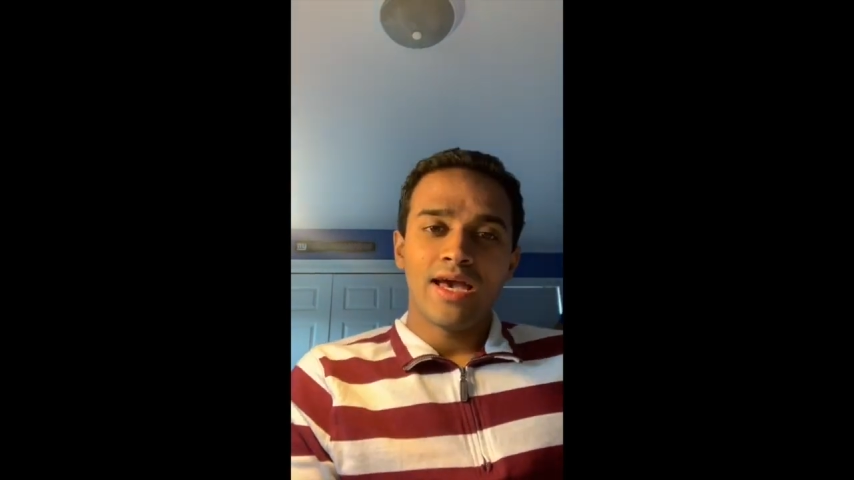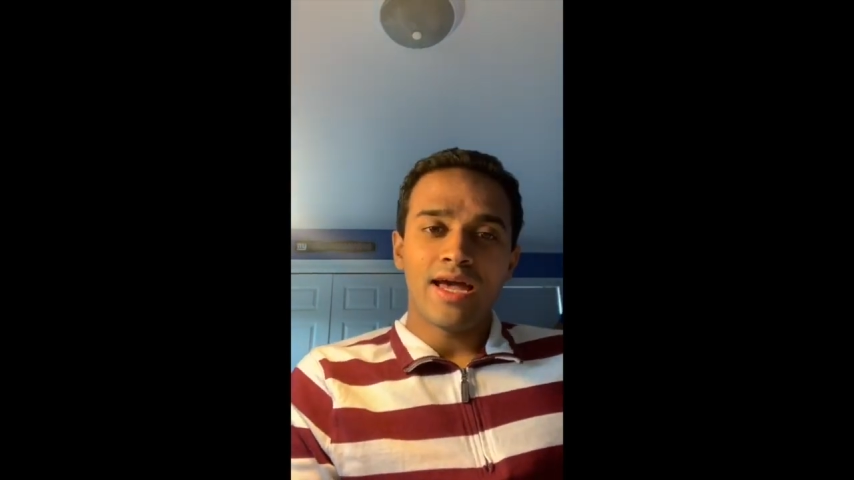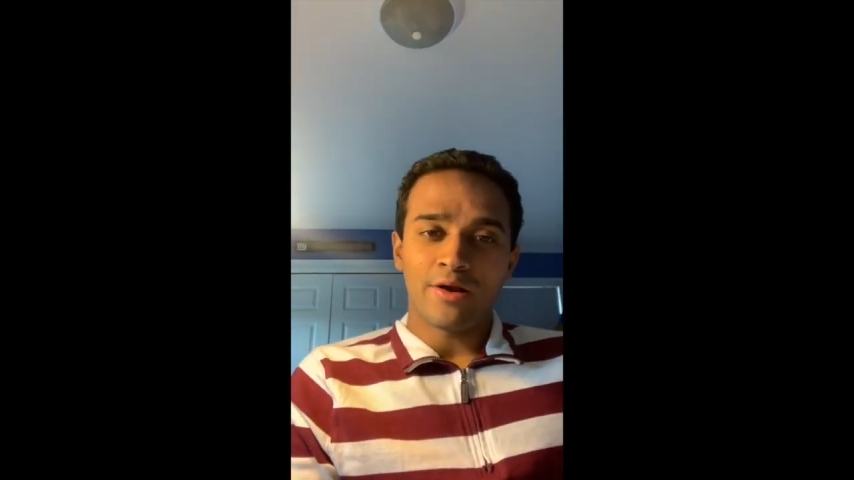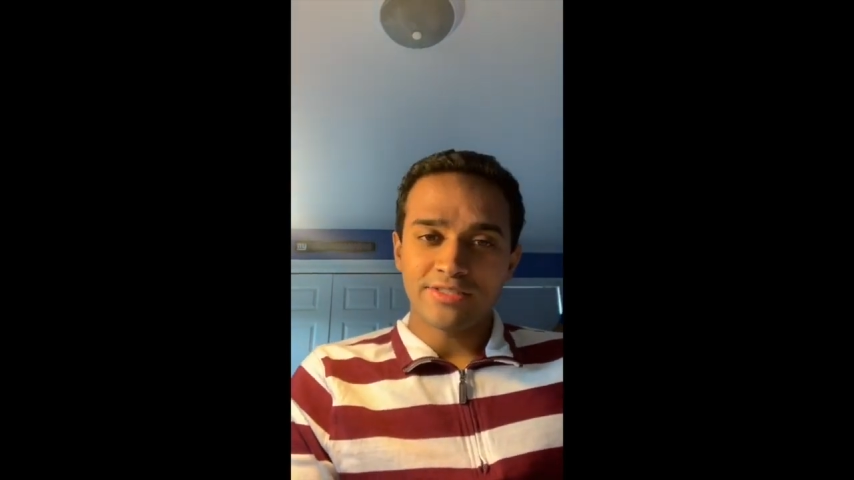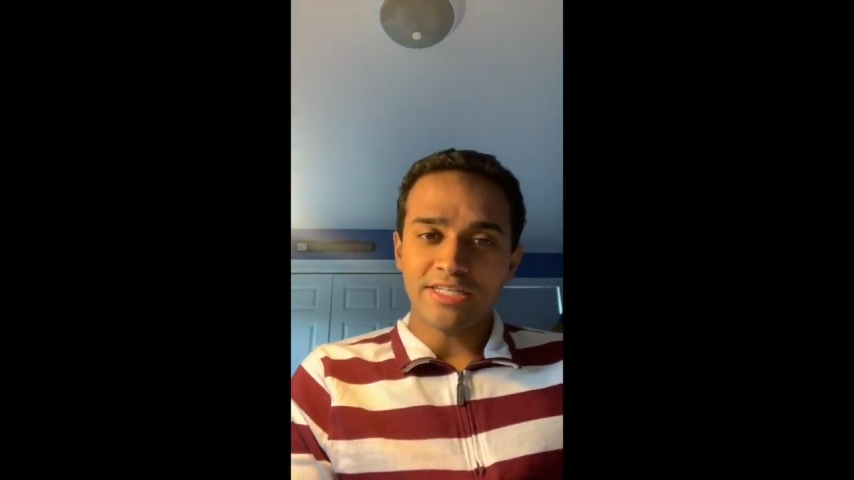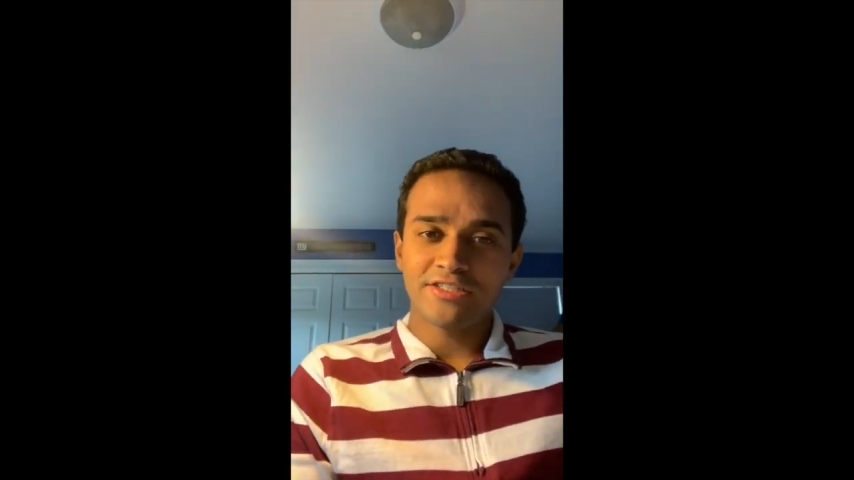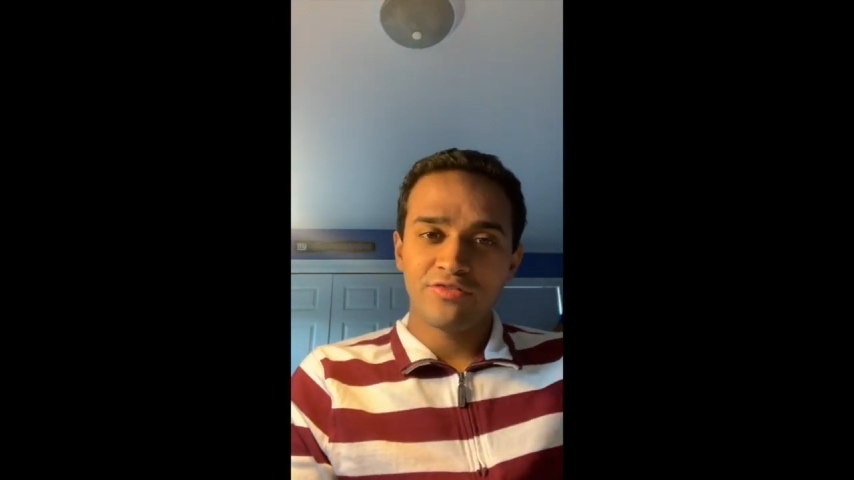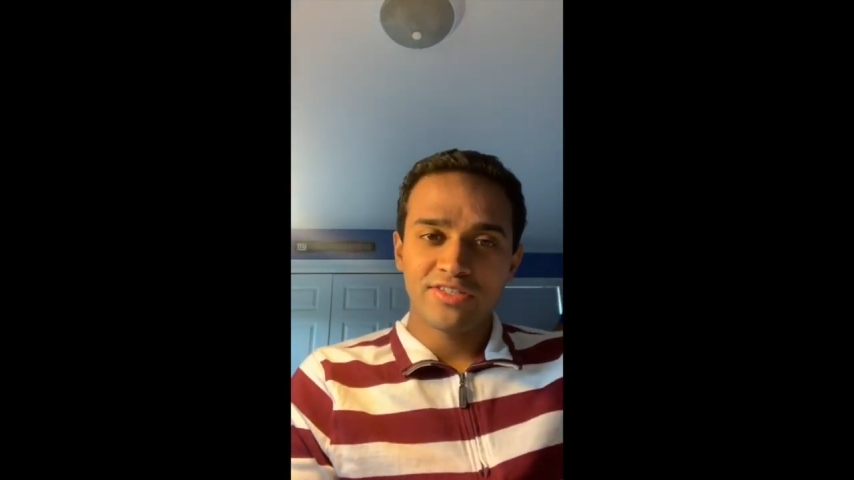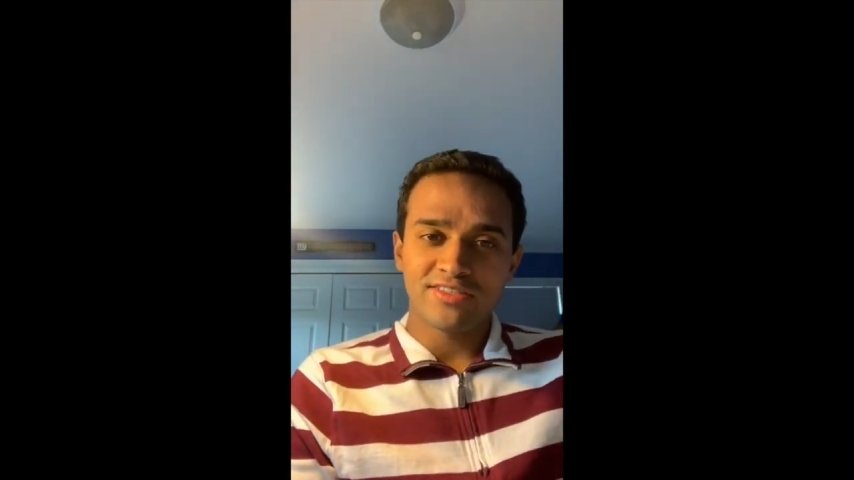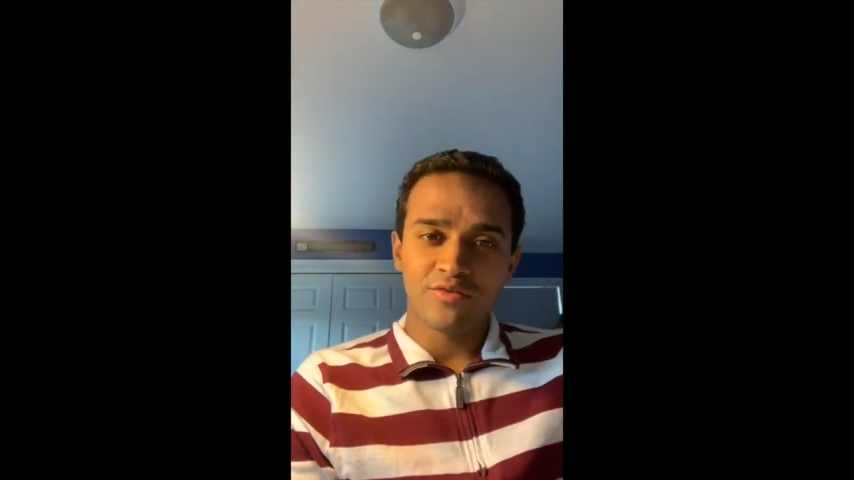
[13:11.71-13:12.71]
And I was actually
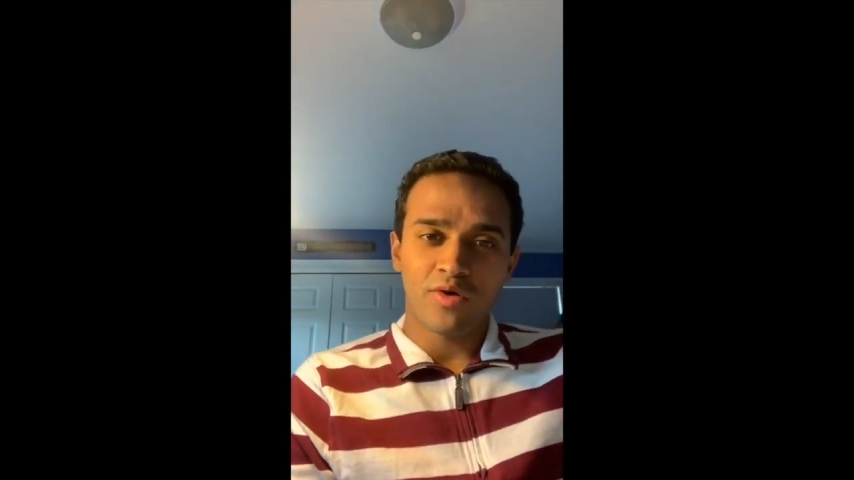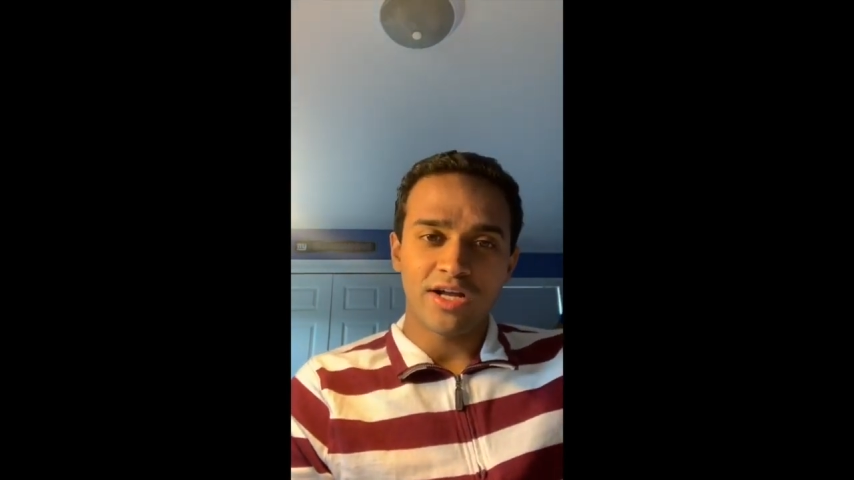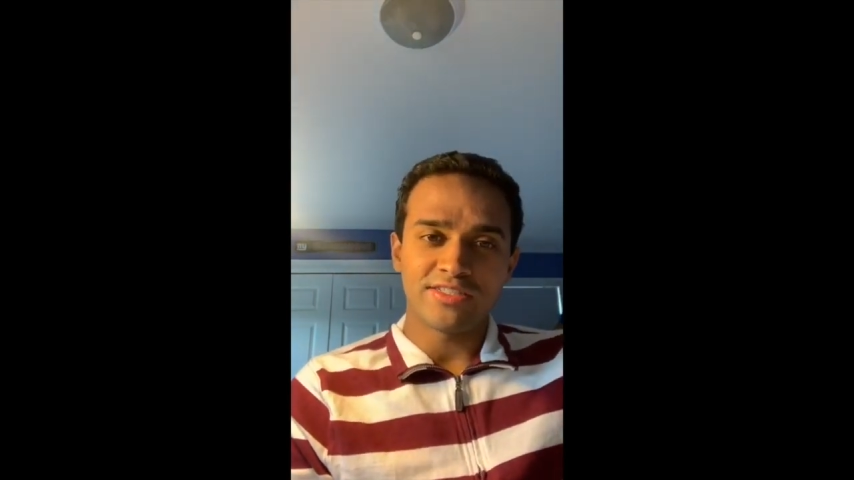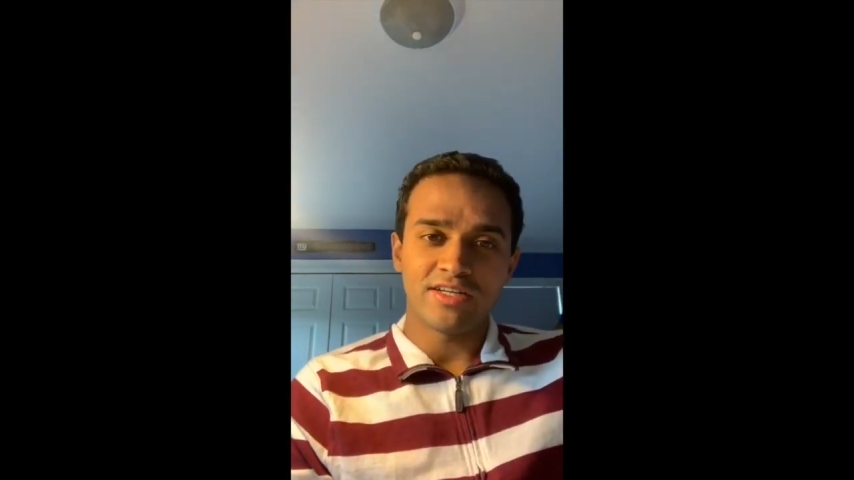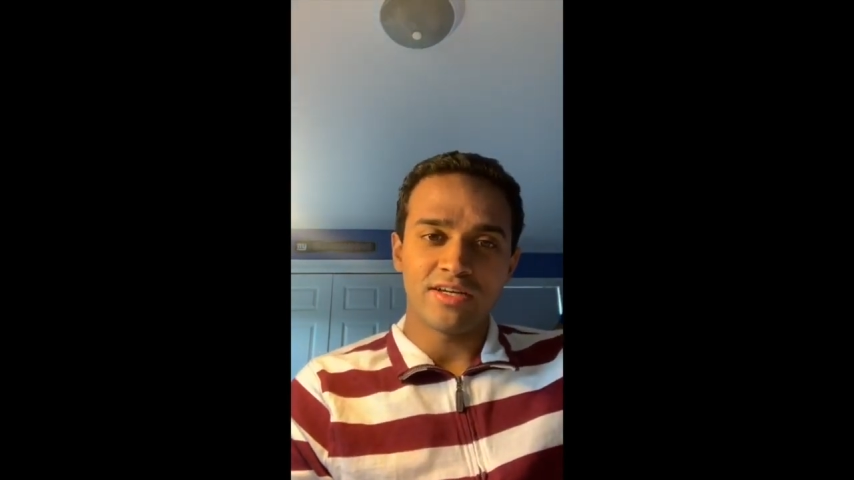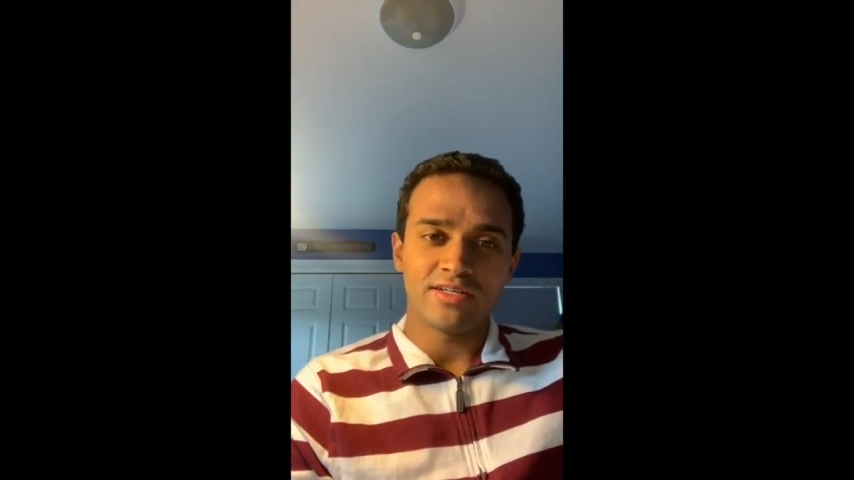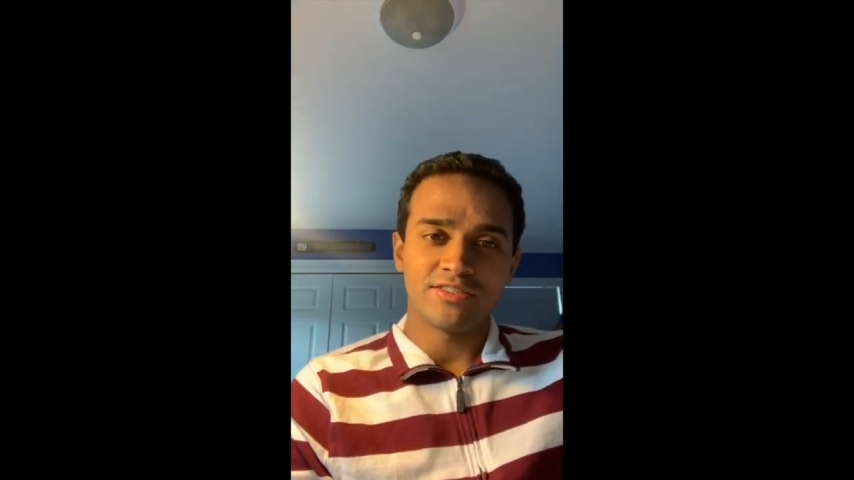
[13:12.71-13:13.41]
recently watching